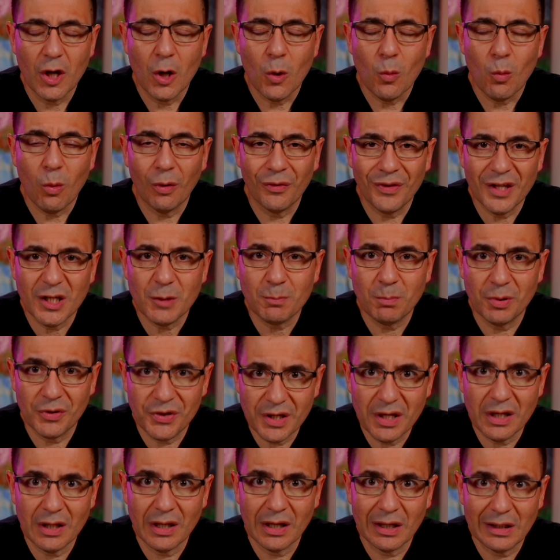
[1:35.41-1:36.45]
Well, this
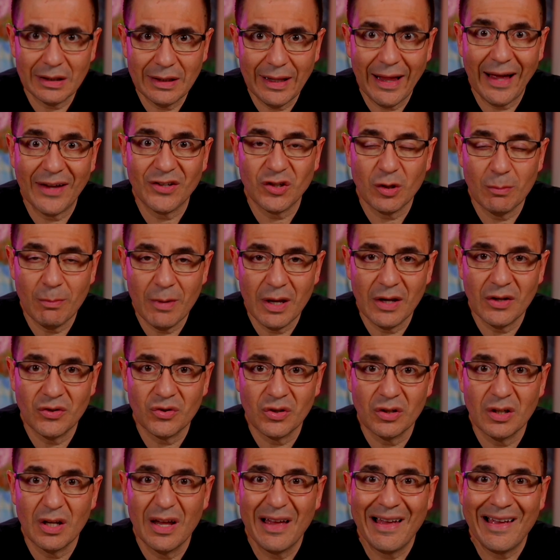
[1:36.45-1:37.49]
particular class of
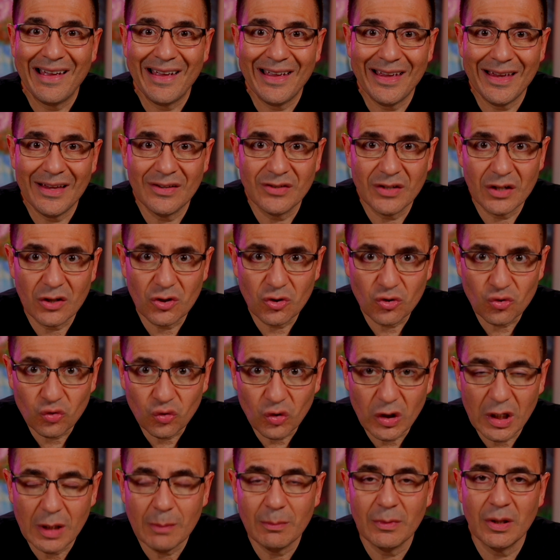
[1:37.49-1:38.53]
medicine is
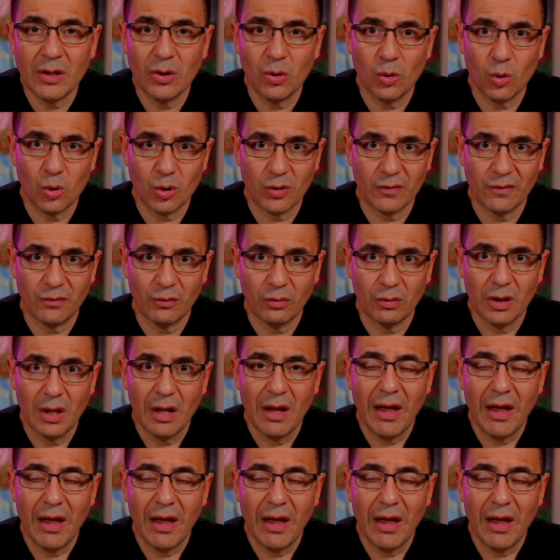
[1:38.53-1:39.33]
extremely useful.